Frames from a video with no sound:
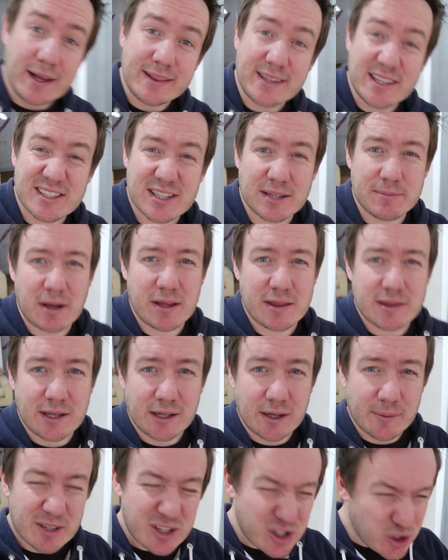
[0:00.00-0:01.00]
it, and that's the main
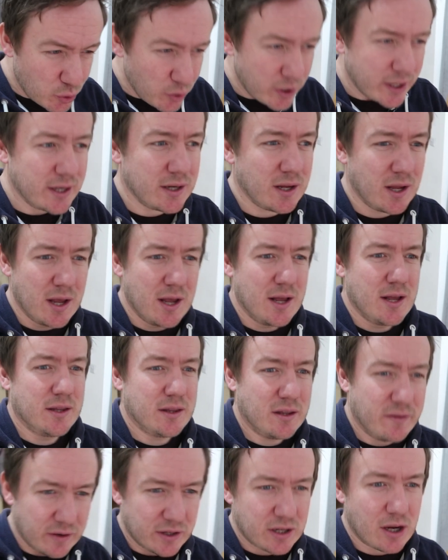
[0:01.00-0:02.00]
thing. I'm enjoying
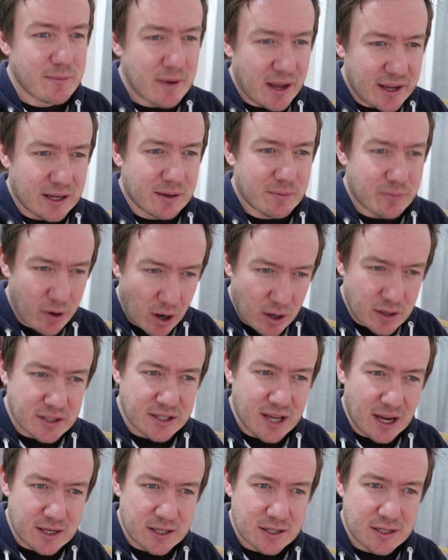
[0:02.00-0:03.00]
the video making
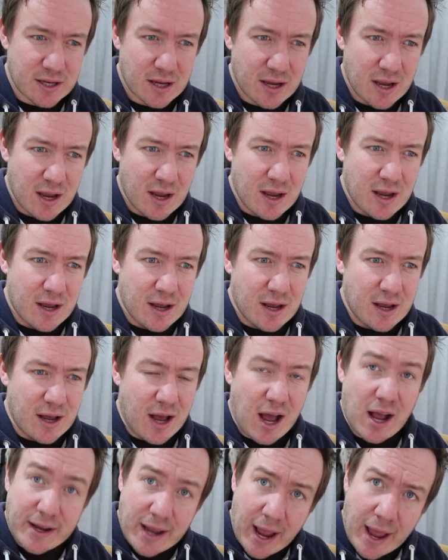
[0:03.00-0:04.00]
process
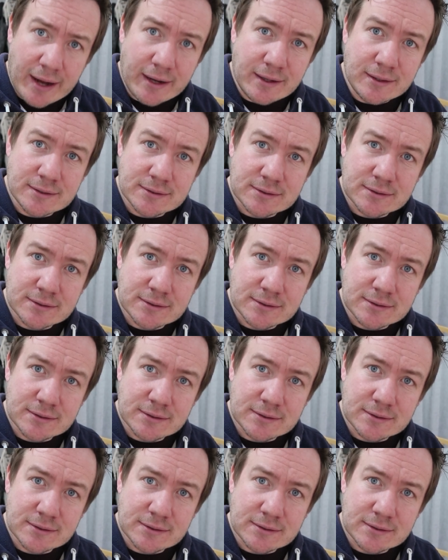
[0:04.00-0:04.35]
again.